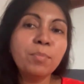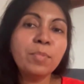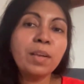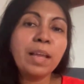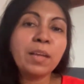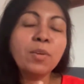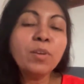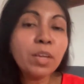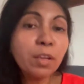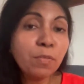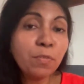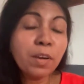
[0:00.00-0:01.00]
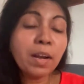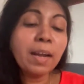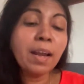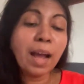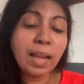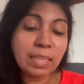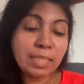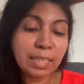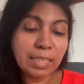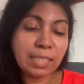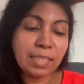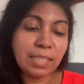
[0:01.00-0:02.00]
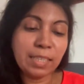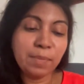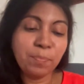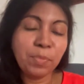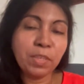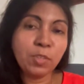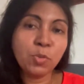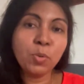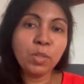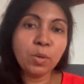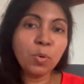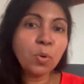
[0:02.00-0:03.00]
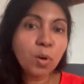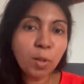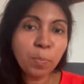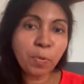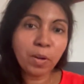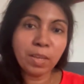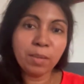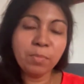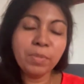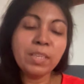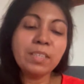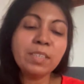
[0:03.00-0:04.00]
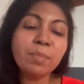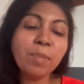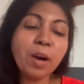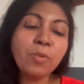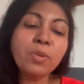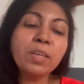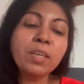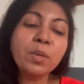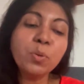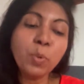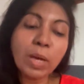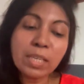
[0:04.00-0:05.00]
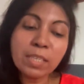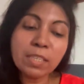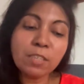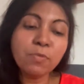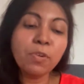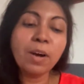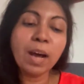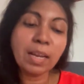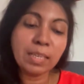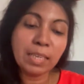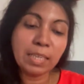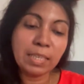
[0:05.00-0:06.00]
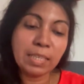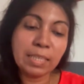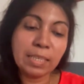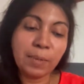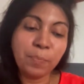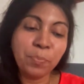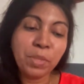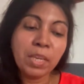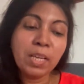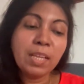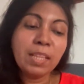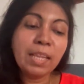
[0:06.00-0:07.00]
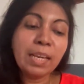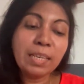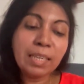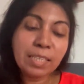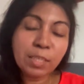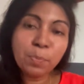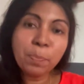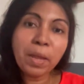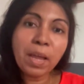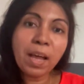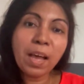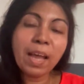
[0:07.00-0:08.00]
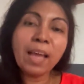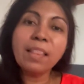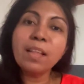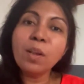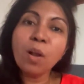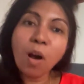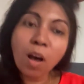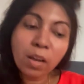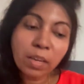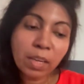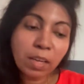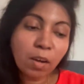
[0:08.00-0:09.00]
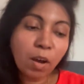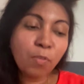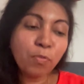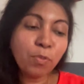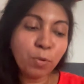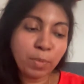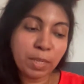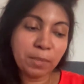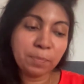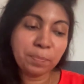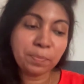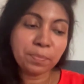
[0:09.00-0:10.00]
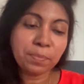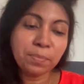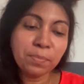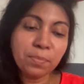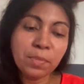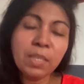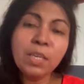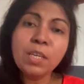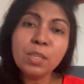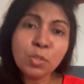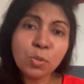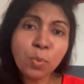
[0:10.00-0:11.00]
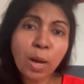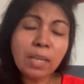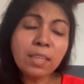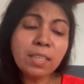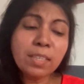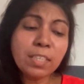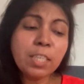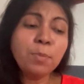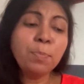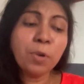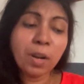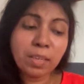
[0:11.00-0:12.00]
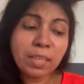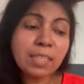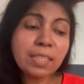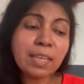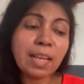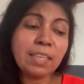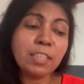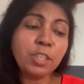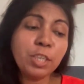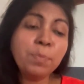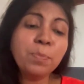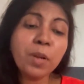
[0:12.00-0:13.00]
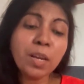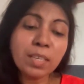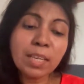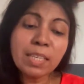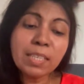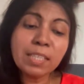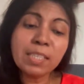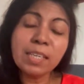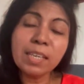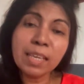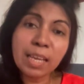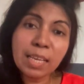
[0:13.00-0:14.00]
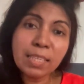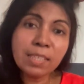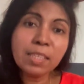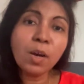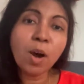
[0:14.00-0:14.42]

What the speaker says: looking for an identity. So the whole poem, it's about her quest for identity, then despair and the longing of woman. So what does she protest like? She protests against the